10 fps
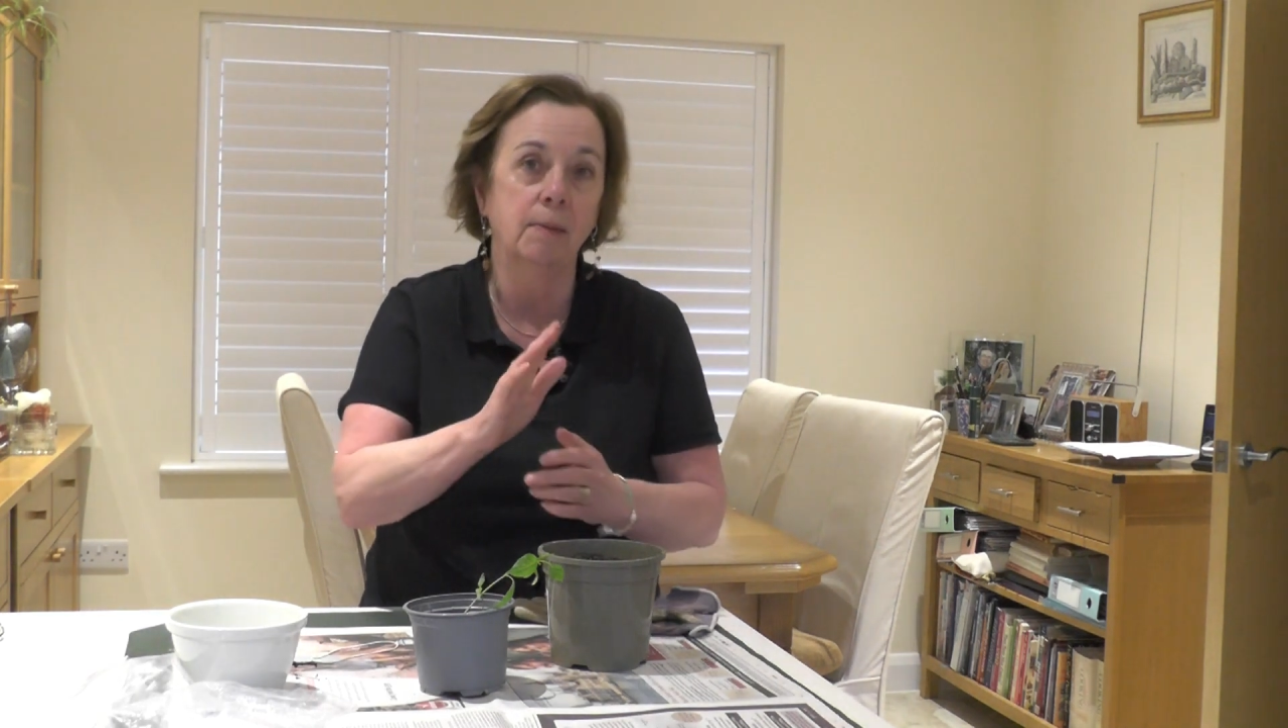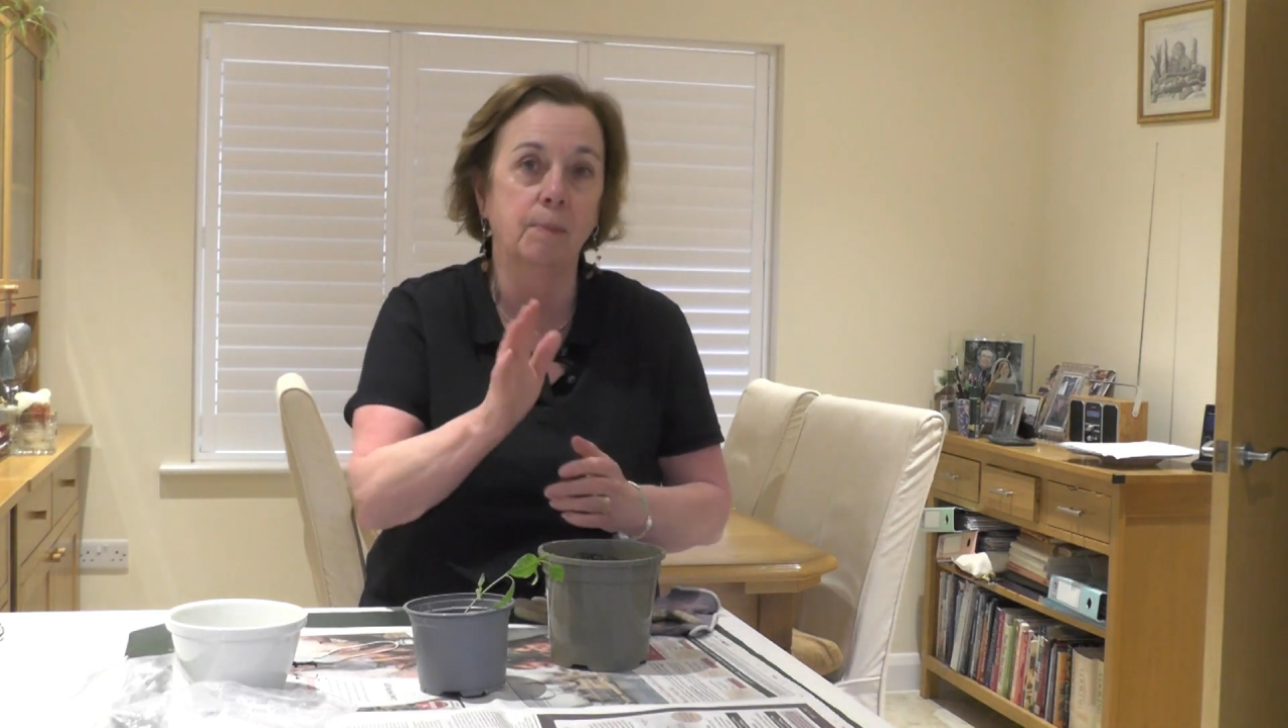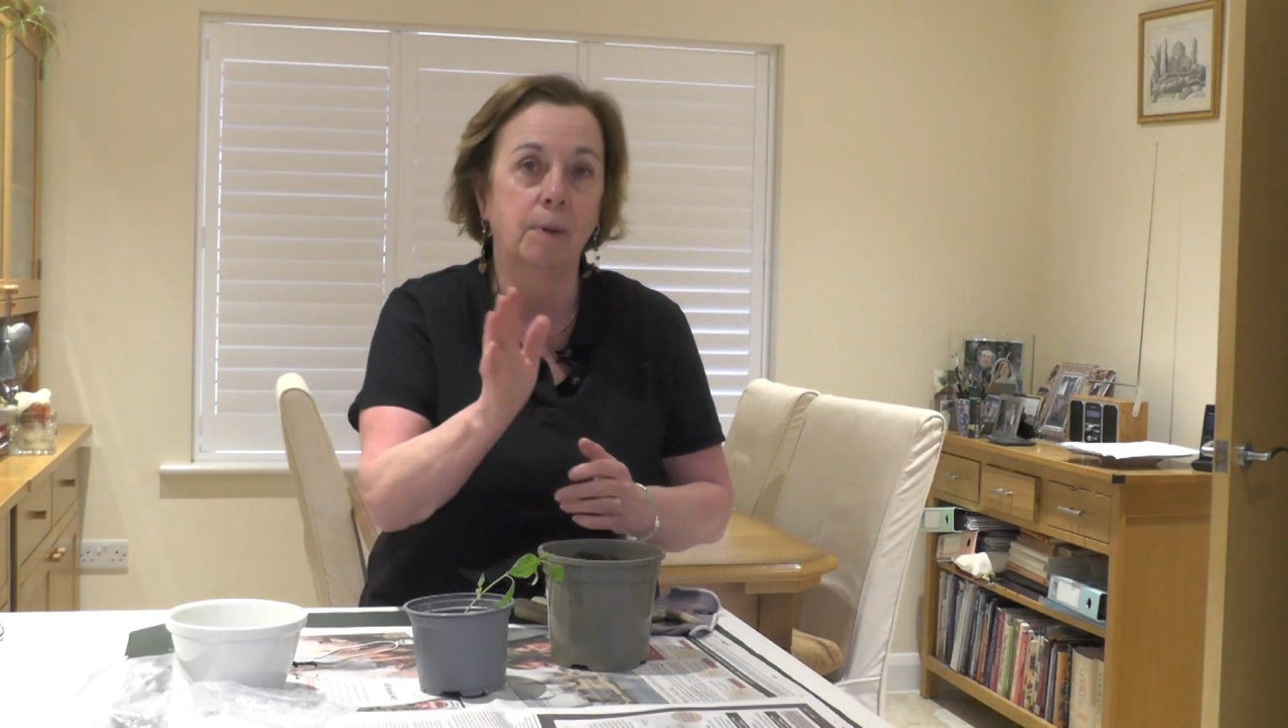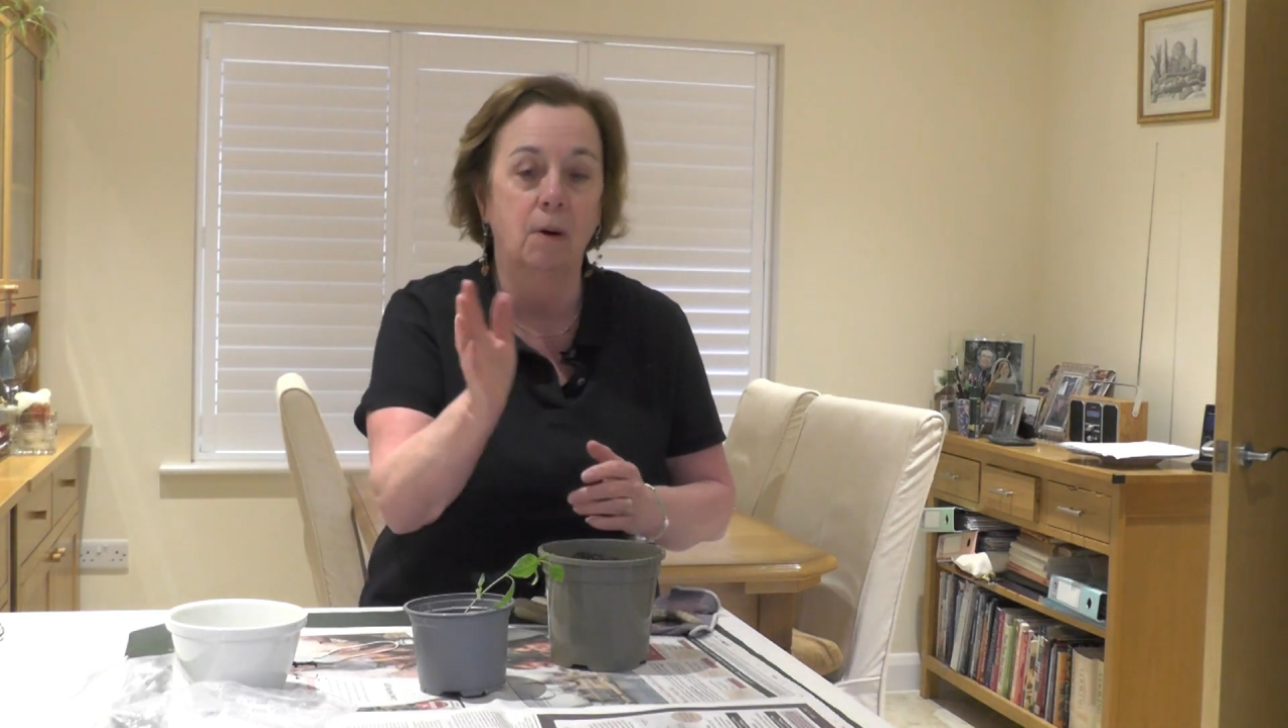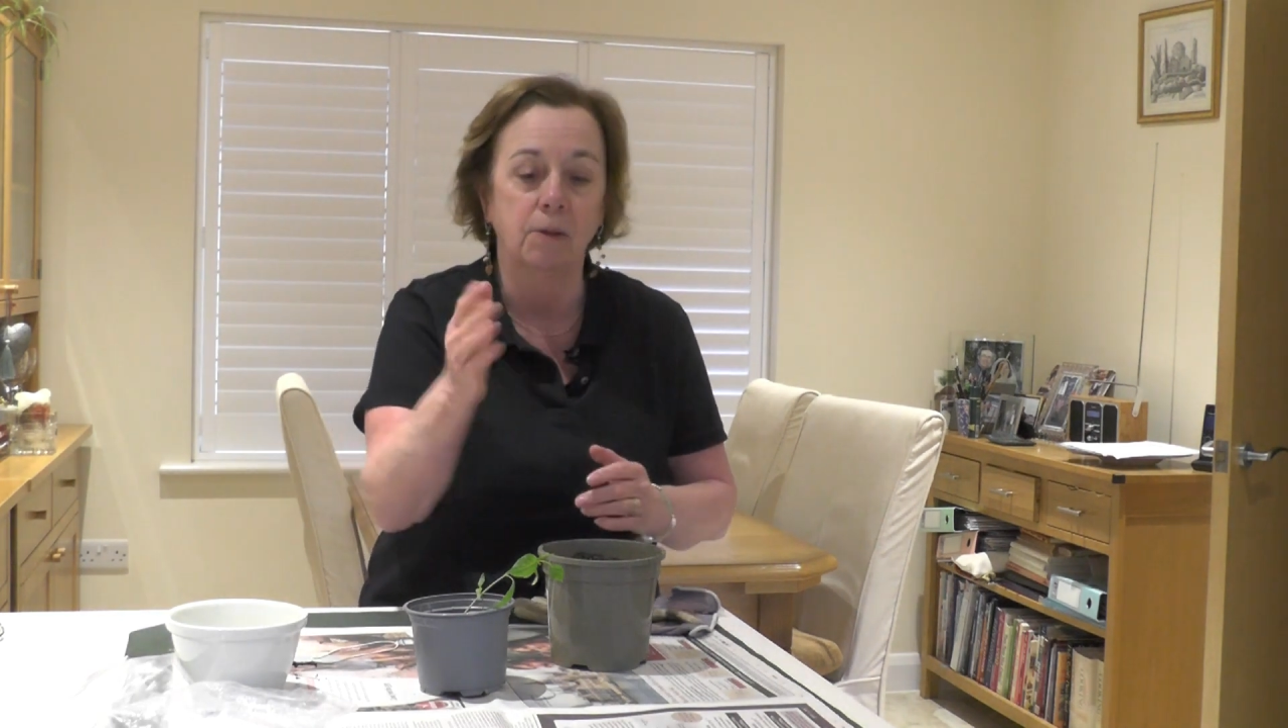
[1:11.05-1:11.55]
the
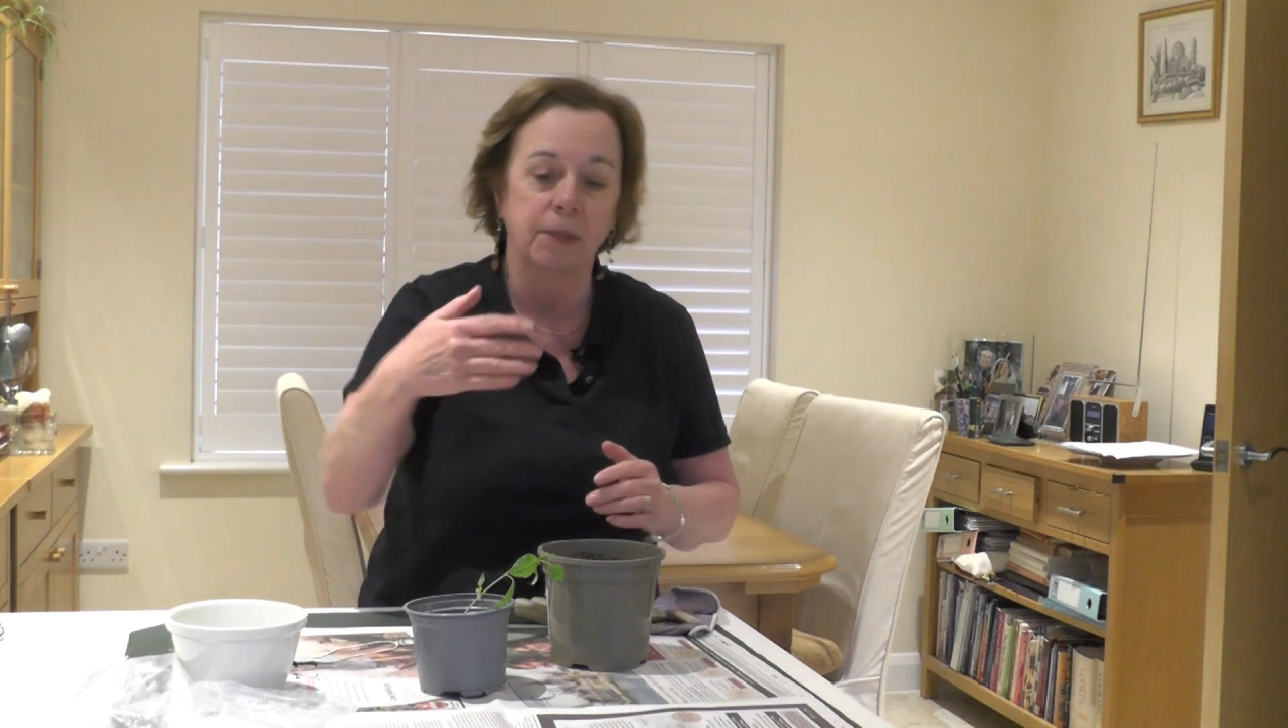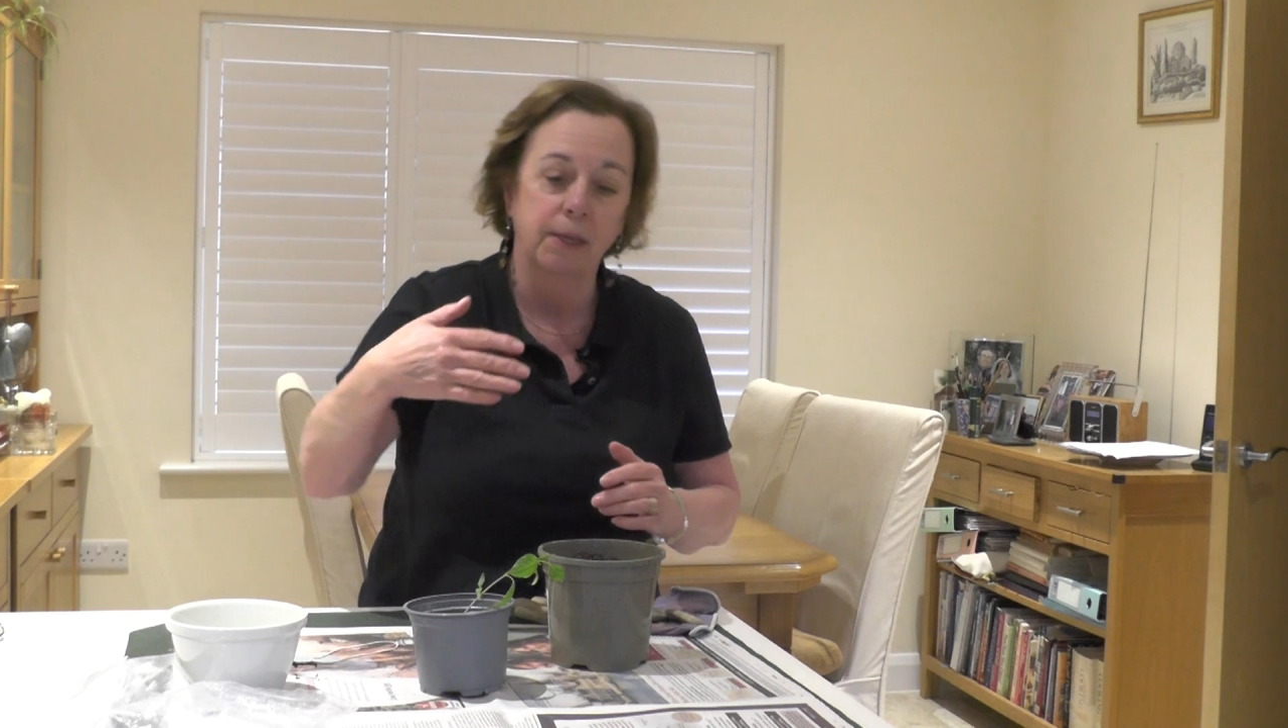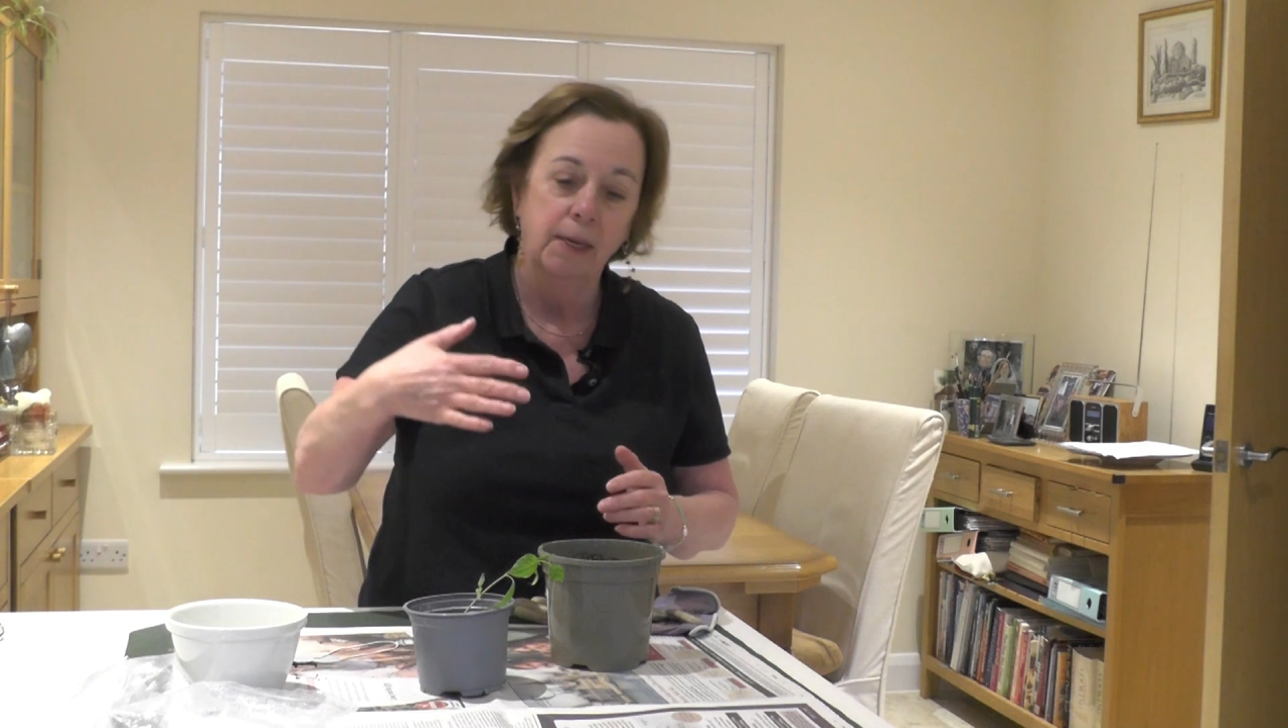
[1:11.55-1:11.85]
pot,